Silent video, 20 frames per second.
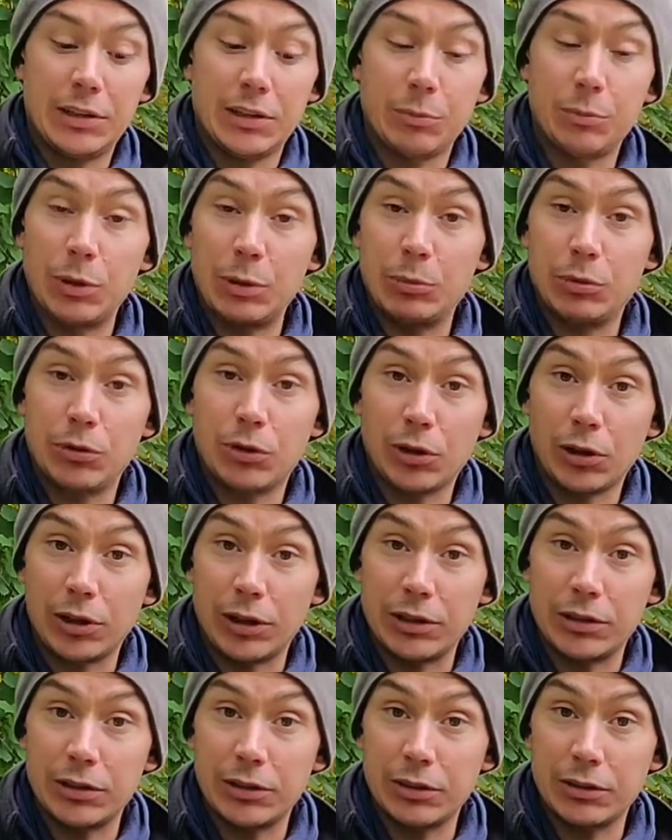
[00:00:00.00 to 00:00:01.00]
Some people call
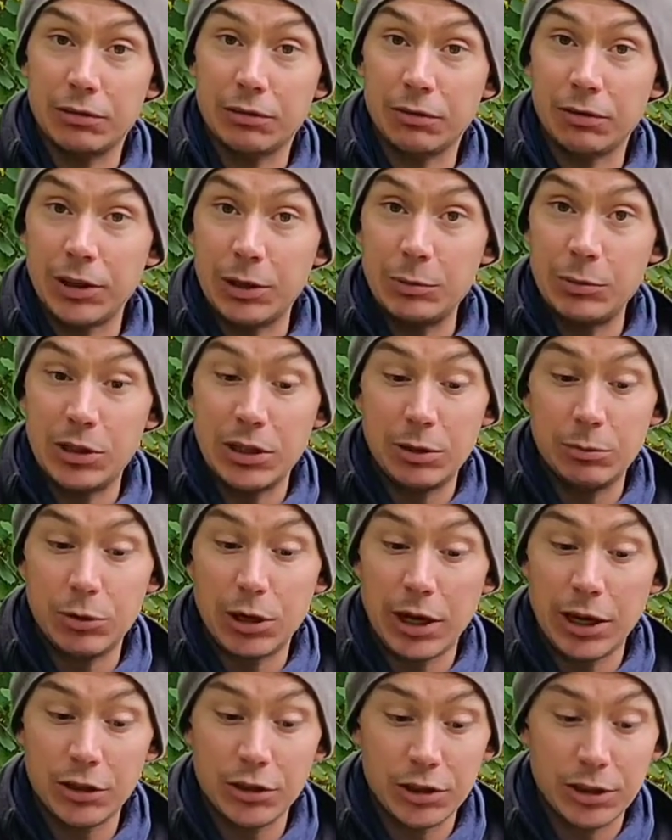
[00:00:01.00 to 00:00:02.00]
it flimsy,
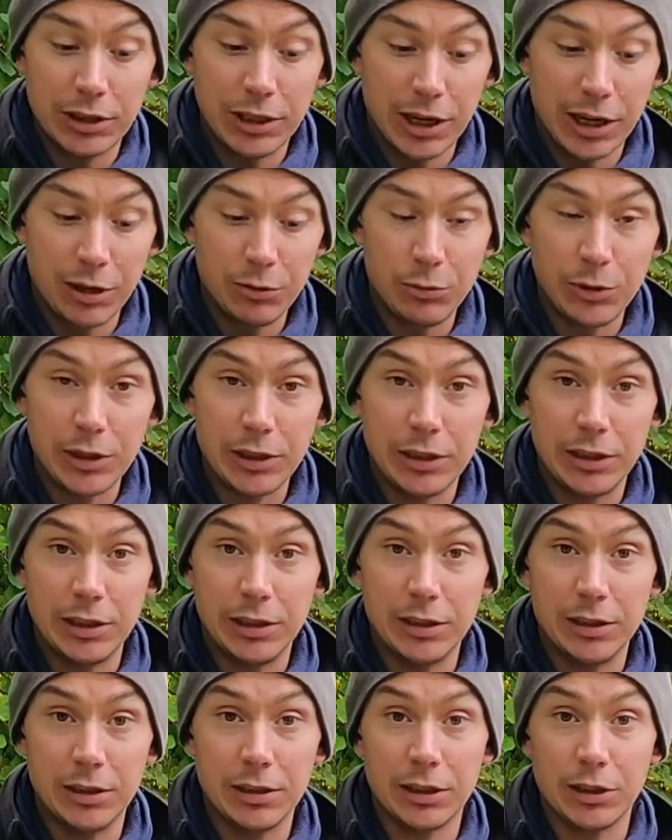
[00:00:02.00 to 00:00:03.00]
but actually I
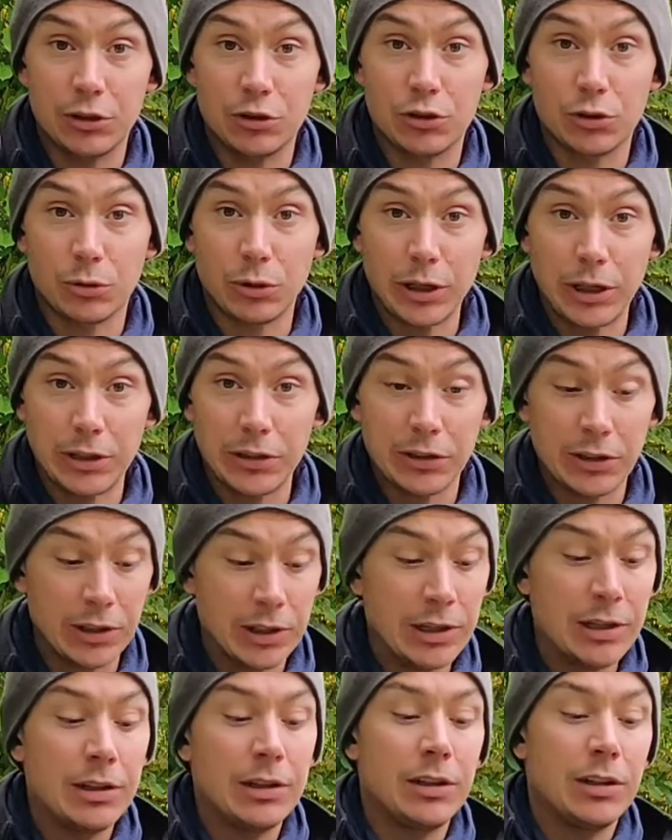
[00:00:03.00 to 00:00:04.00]
really enjoy it.
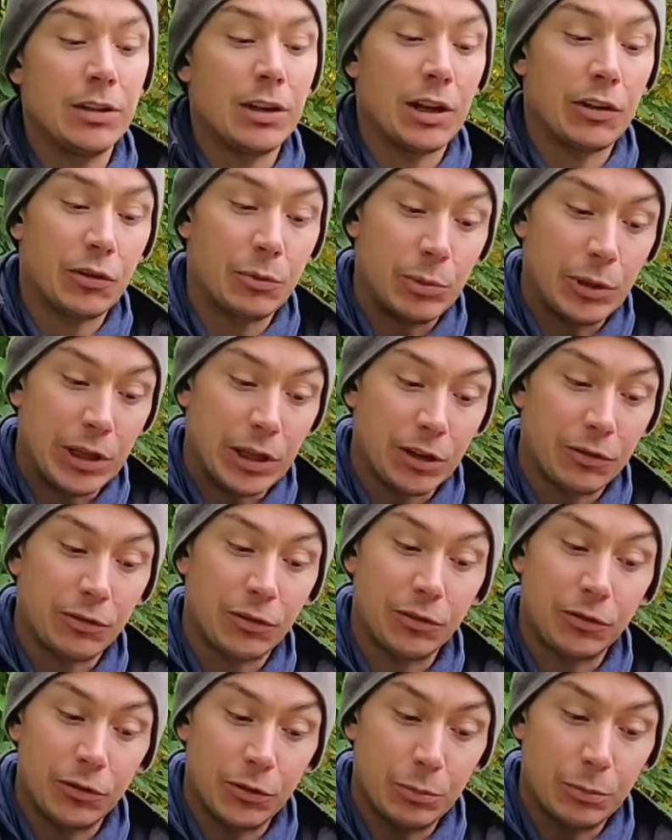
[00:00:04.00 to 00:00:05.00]
You have to be
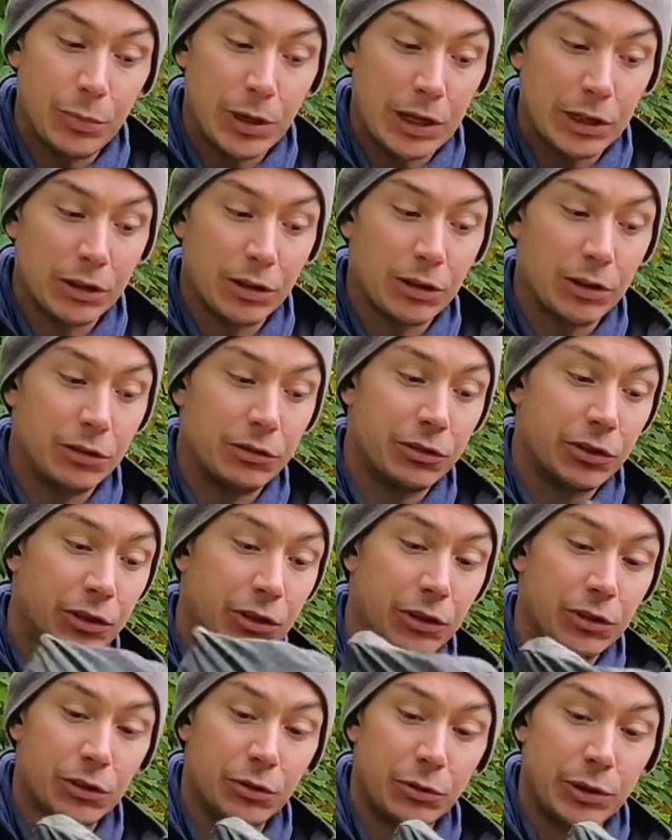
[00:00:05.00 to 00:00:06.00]
careful if you bend
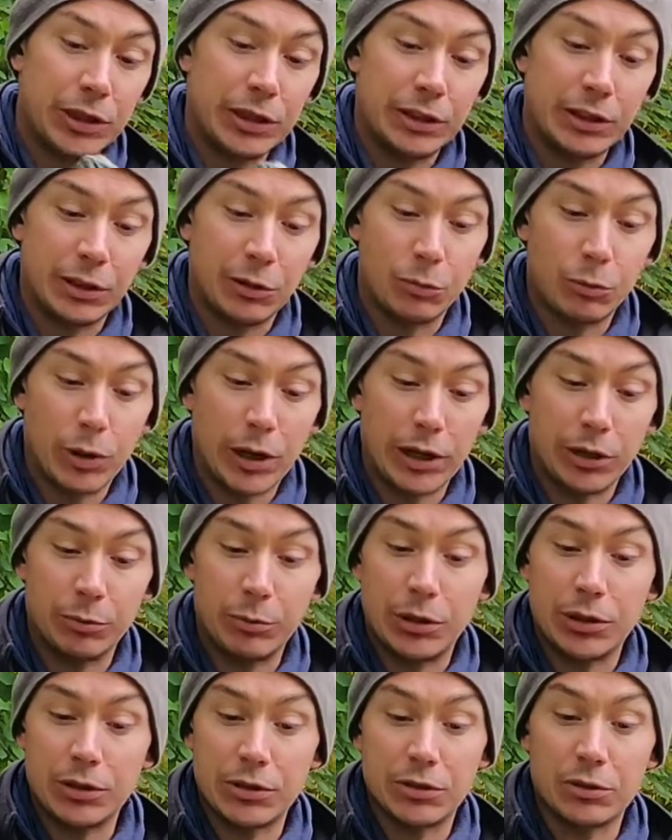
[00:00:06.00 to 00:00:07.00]
over or do anything wild
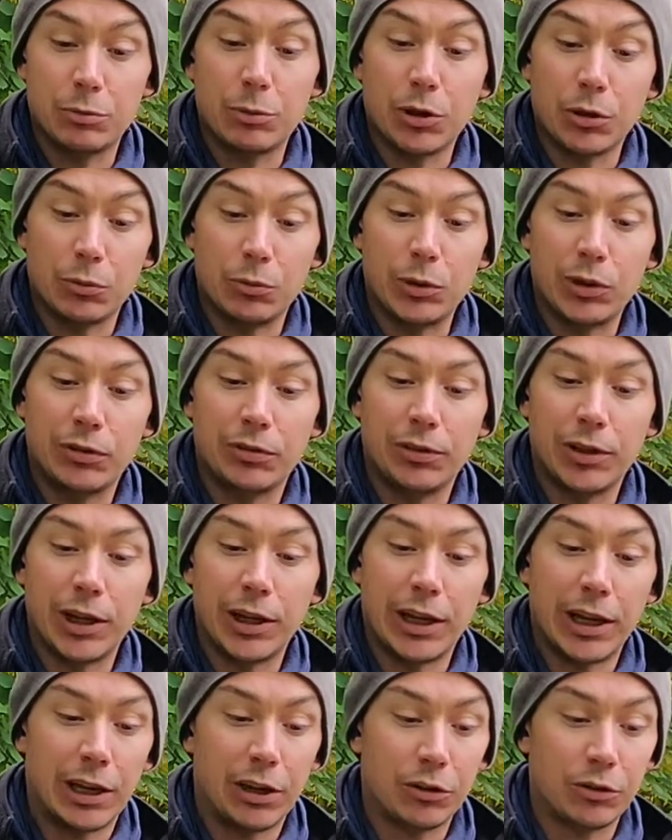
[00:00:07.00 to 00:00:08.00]
because your bottle will
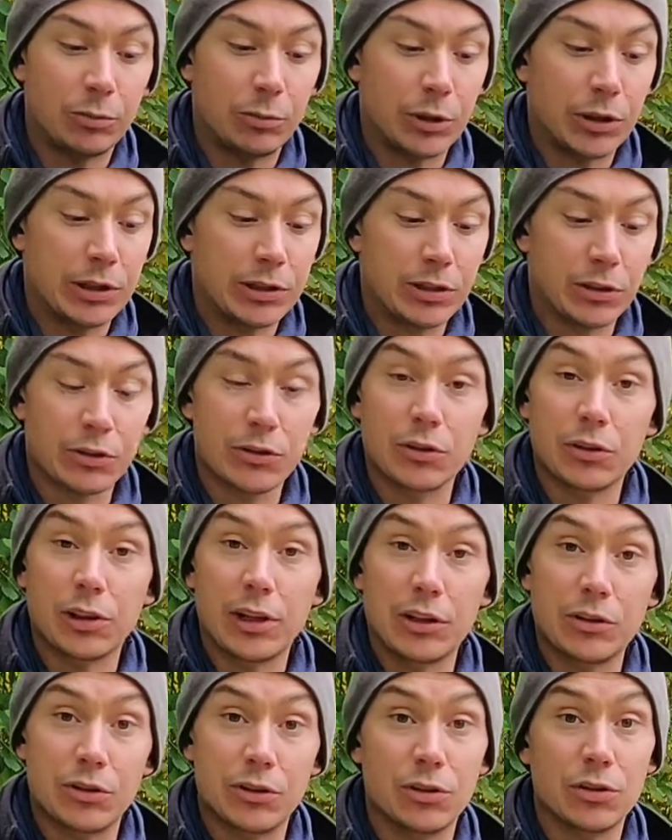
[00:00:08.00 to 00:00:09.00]
fly out, but this also
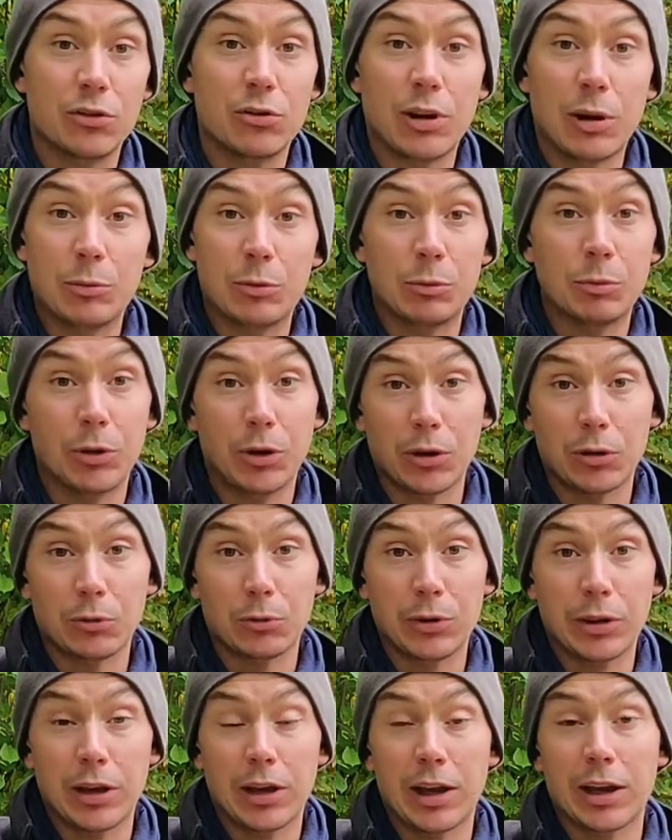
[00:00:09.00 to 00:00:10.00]
allows you to grab your bottle
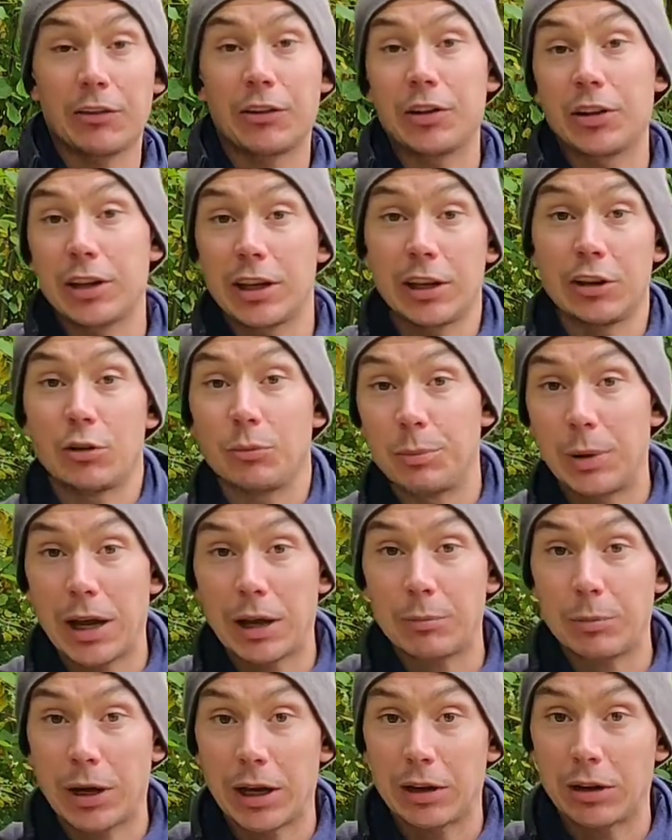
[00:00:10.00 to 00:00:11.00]
without having to get your
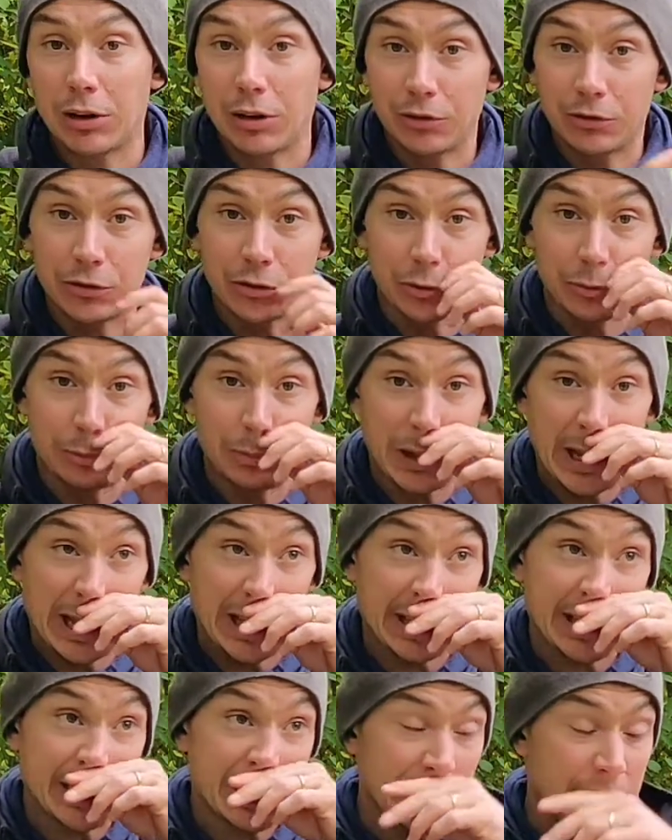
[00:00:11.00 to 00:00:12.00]
backpack off your
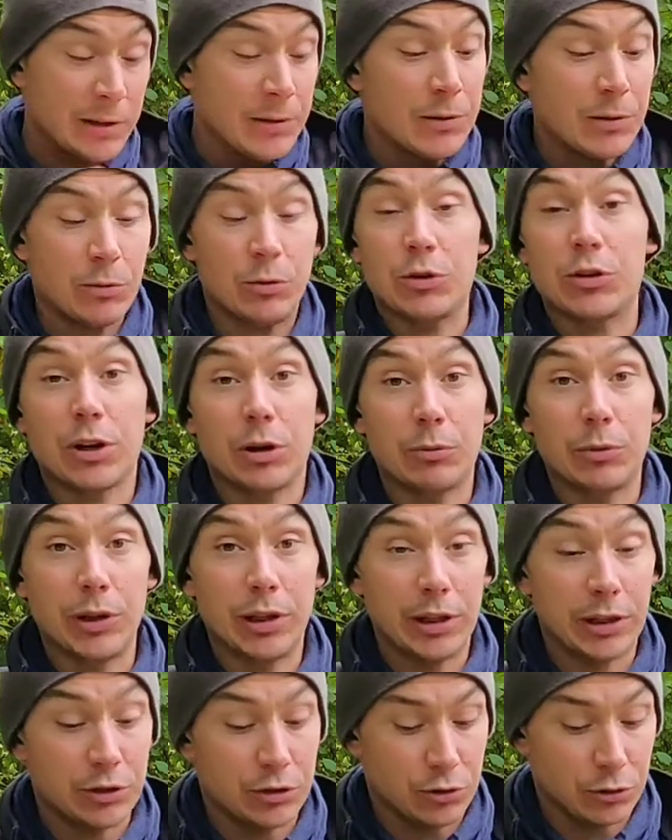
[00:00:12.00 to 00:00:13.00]
back, which I
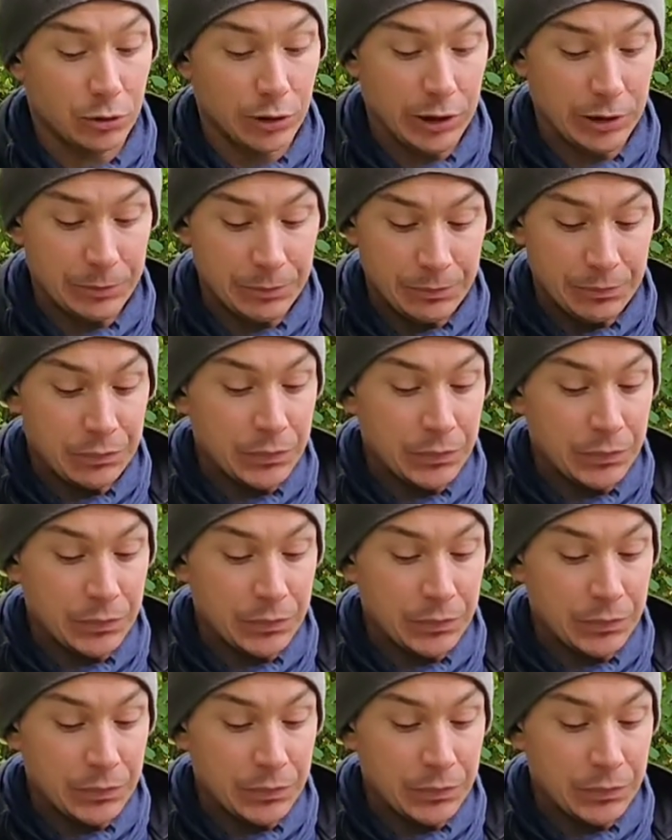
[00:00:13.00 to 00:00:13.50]
really enjoy.